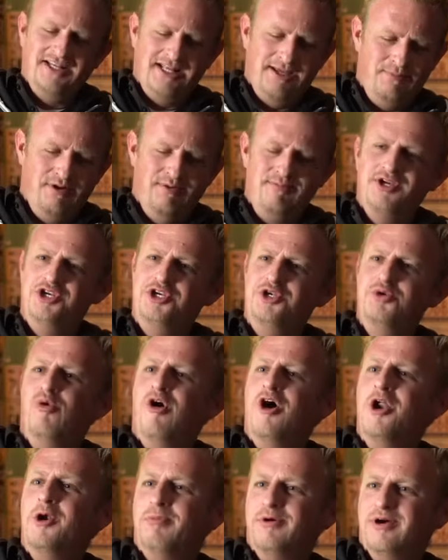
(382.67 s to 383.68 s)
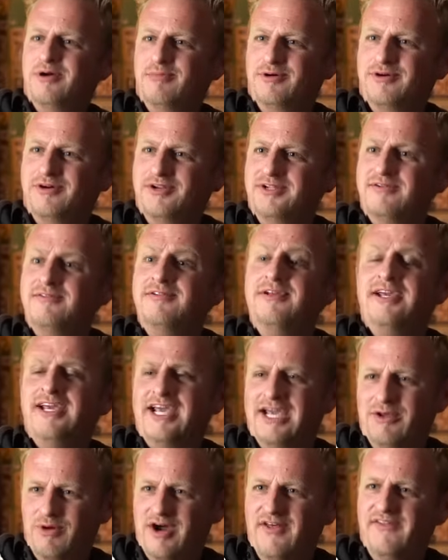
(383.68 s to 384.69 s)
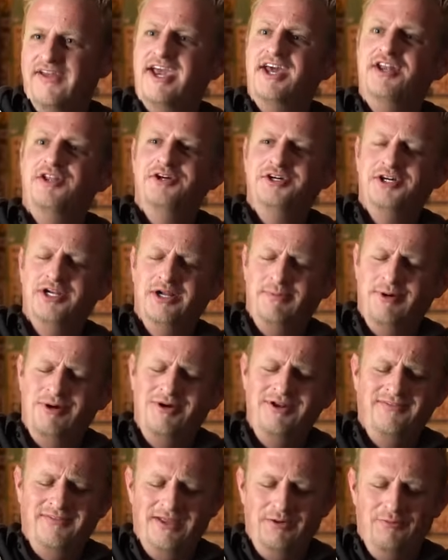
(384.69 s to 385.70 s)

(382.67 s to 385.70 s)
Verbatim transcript: They put me a new water pump on it. And while they had the hood up on it,